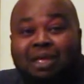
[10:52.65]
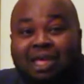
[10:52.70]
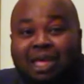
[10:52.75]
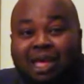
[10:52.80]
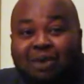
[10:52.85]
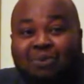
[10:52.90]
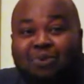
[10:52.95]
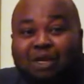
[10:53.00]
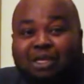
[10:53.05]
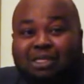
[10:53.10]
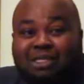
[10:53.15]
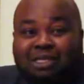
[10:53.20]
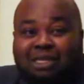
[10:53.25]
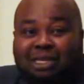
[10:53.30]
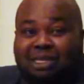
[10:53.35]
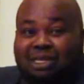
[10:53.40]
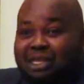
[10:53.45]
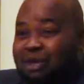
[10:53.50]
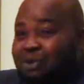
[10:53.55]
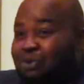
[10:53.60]
in which
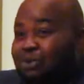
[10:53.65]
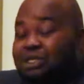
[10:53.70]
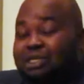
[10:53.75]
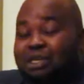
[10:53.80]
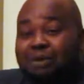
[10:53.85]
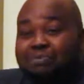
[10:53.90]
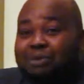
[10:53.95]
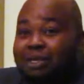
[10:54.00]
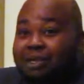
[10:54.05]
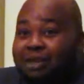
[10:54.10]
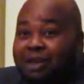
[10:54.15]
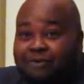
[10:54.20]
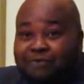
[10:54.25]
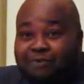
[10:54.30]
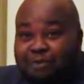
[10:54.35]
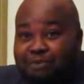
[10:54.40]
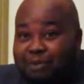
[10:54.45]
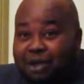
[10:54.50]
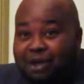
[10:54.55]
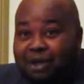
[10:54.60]
there was something
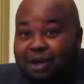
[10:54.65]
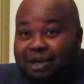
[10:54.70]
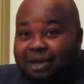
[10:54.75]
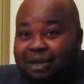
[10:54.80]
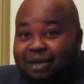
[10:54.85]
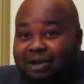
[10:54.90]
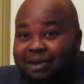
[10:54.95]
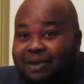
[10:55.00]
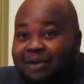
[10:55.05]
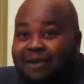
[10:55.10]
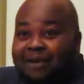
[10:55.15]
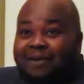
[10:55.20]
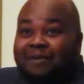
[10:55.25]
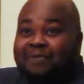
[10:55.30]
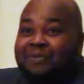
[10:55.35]
unfamiliar.